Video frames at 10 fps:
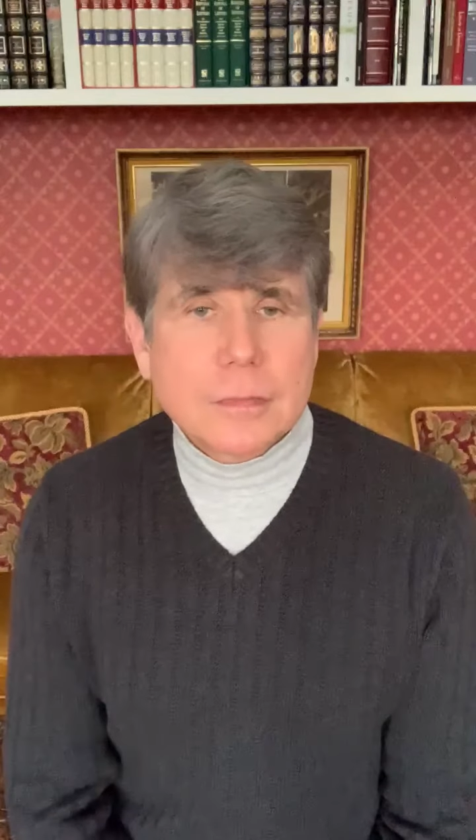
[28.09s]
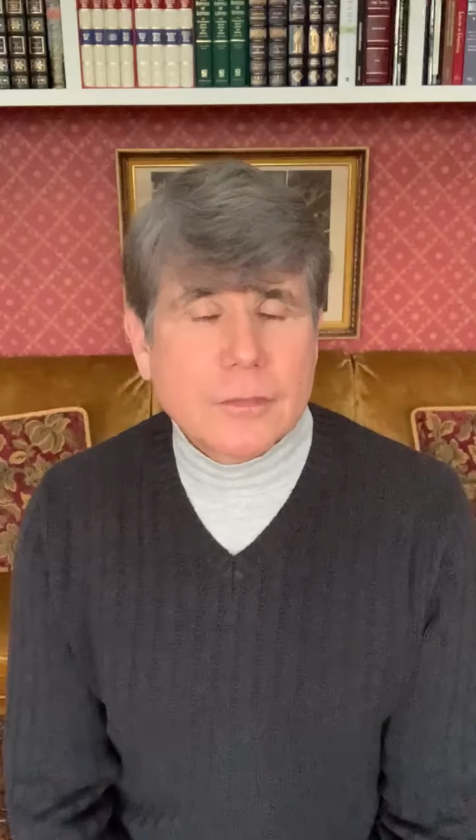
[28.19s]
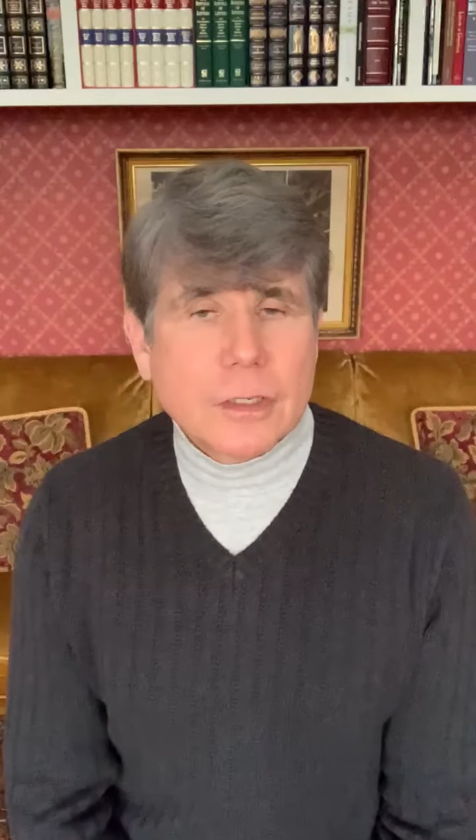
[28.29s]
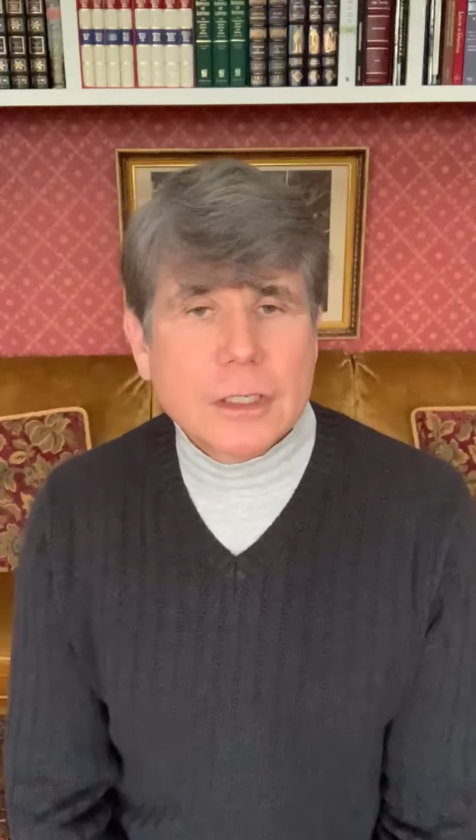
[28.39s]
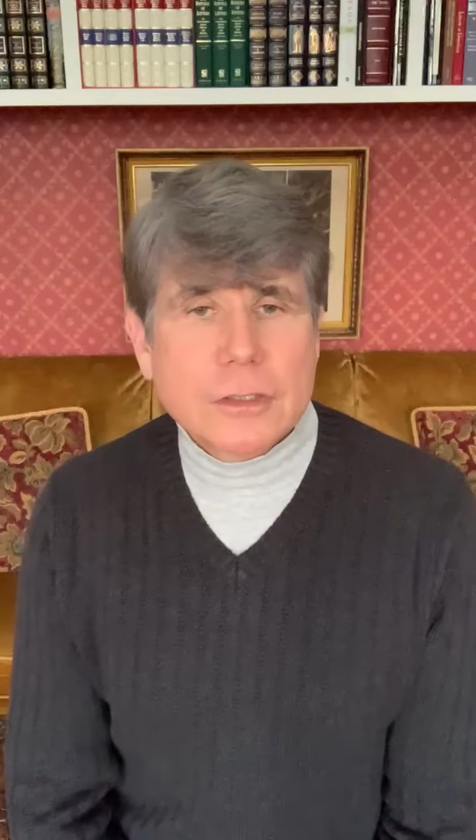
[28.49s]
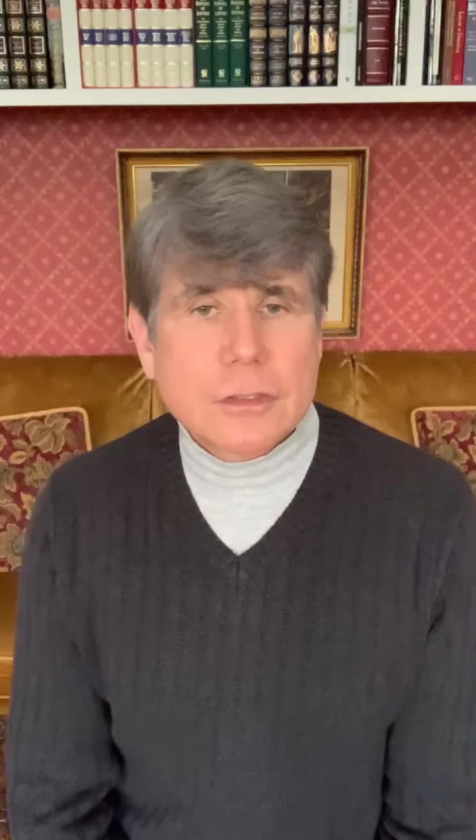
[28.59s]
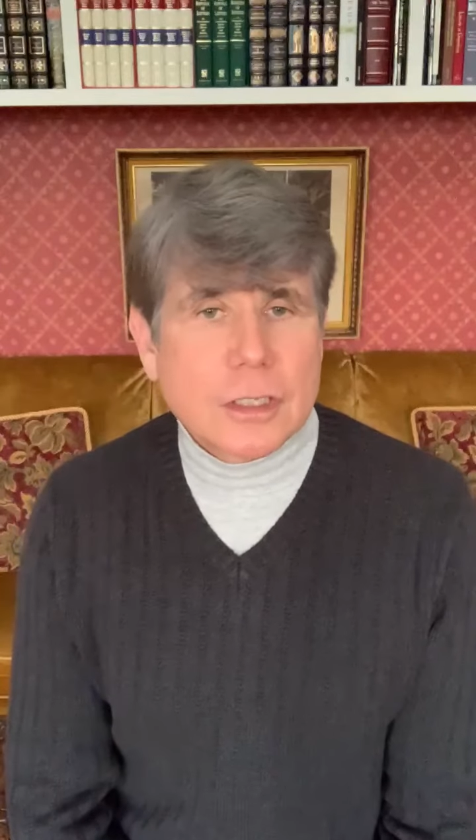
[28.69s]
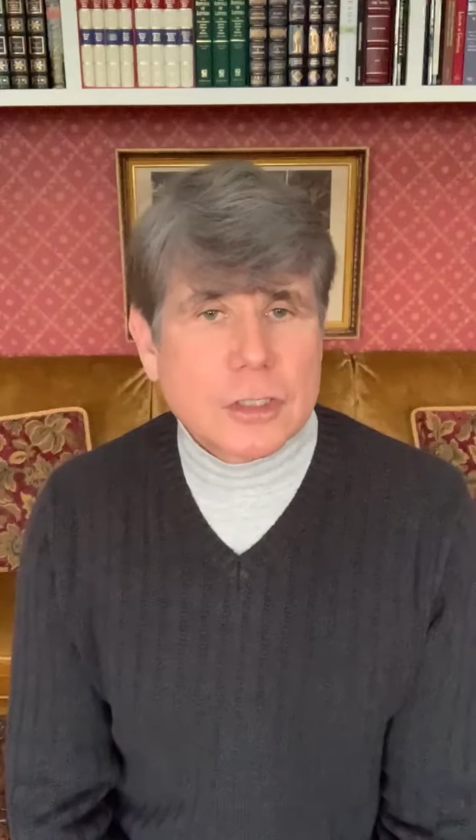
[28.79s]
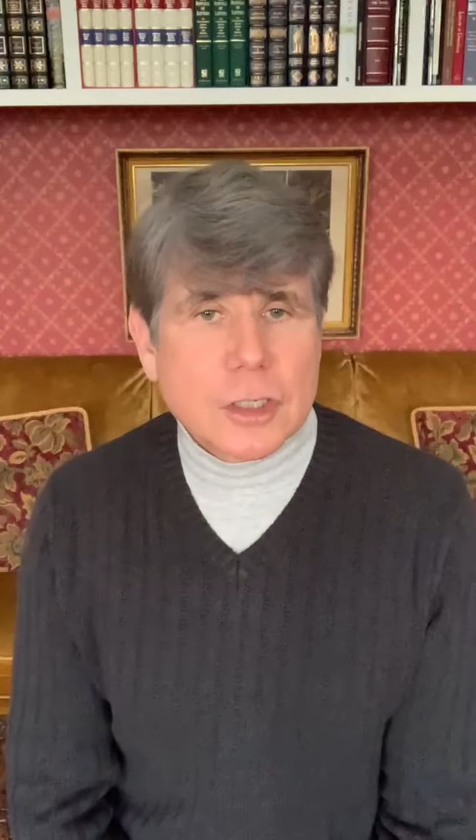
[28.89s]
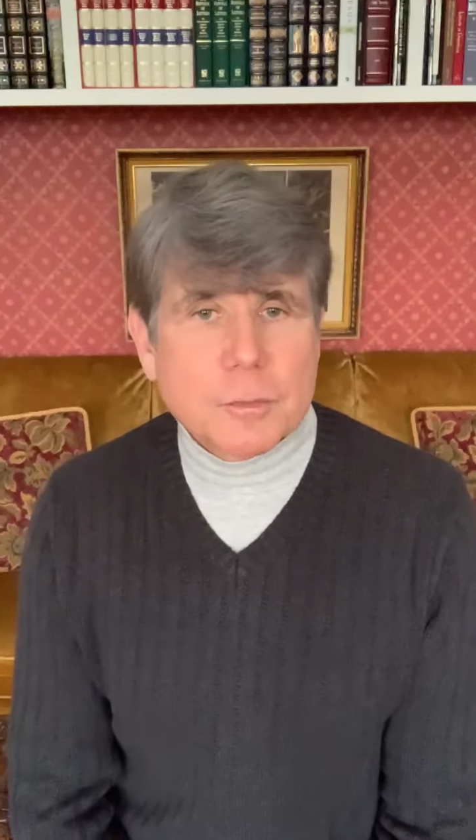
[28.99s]
of a country
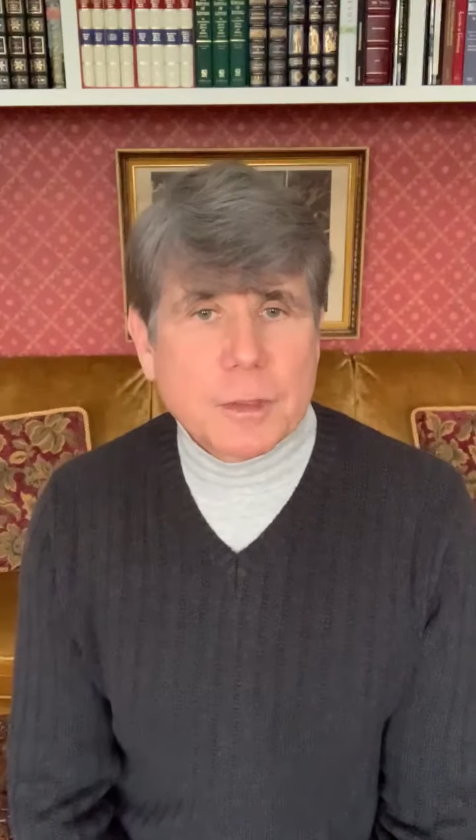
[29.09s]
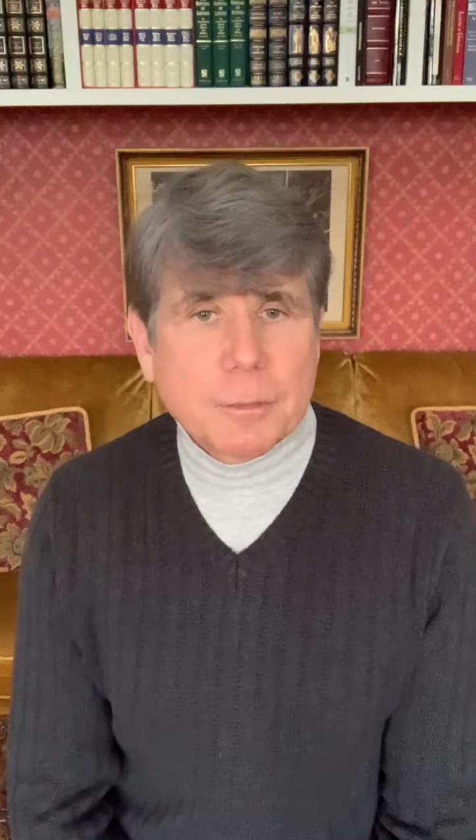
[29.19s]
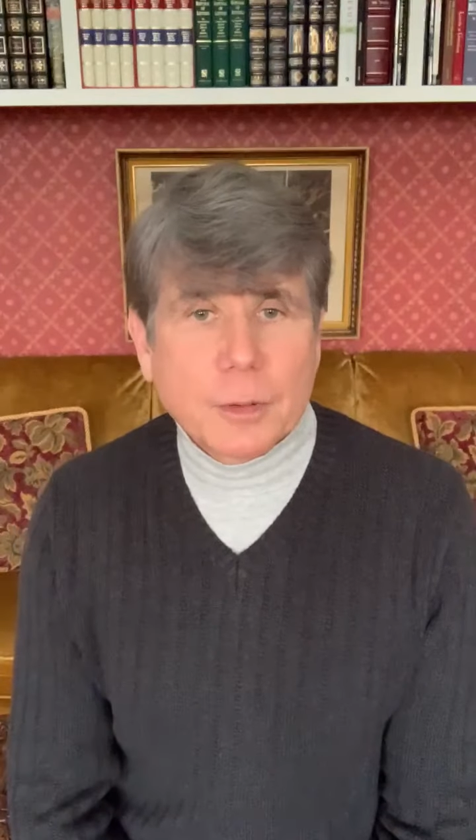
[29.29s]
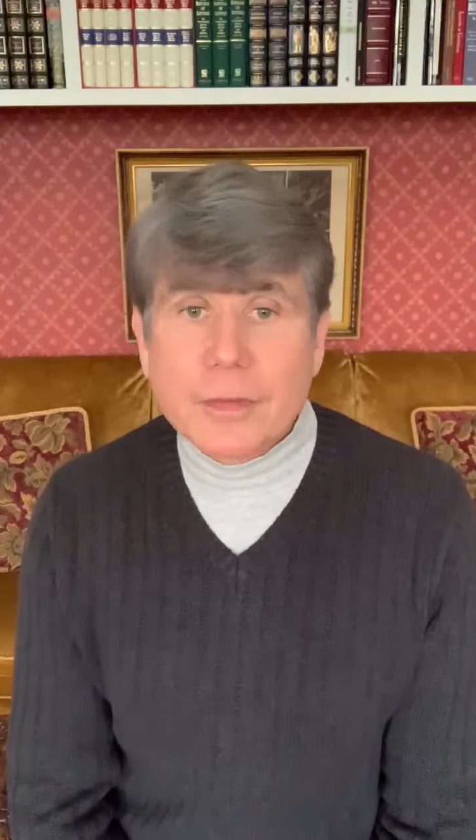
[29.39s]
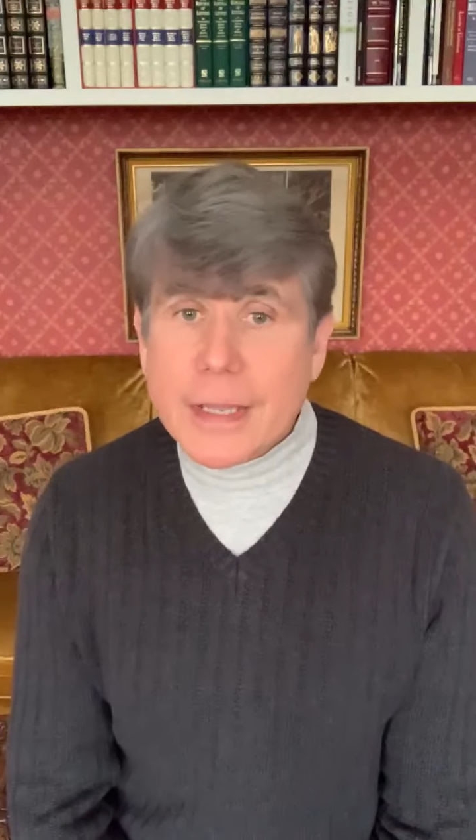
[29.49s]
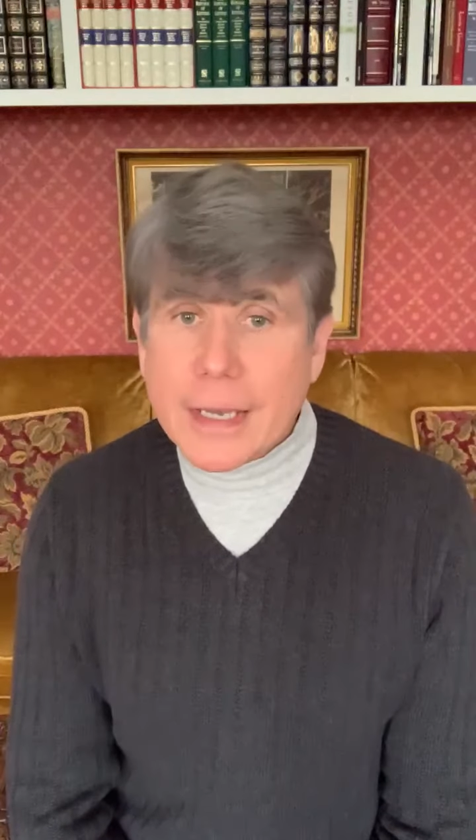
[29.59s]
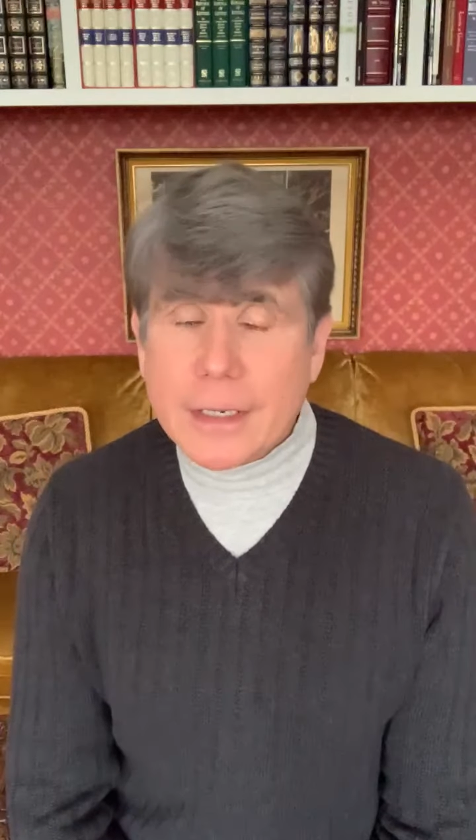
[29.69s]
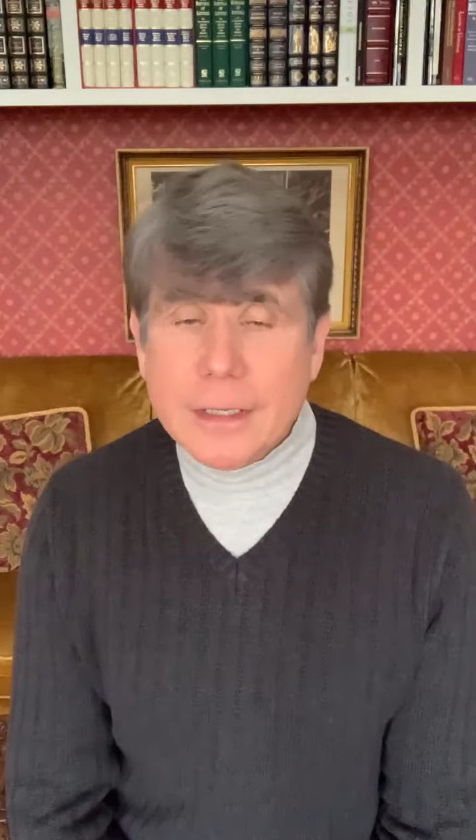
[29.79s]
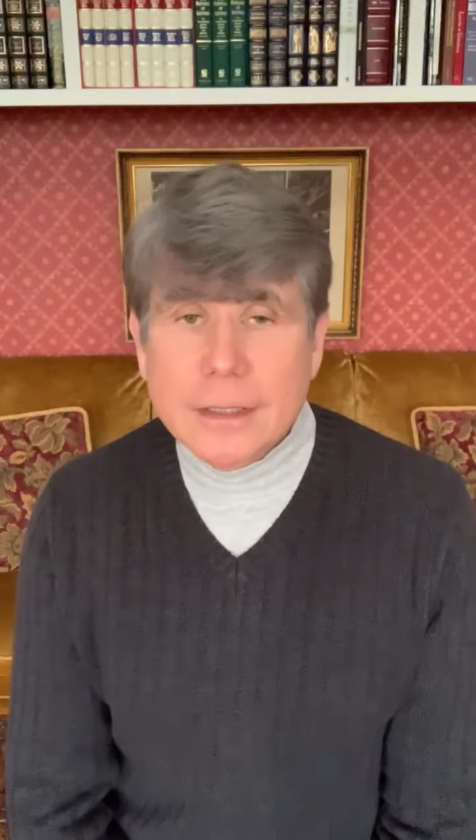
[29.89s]
that judged people not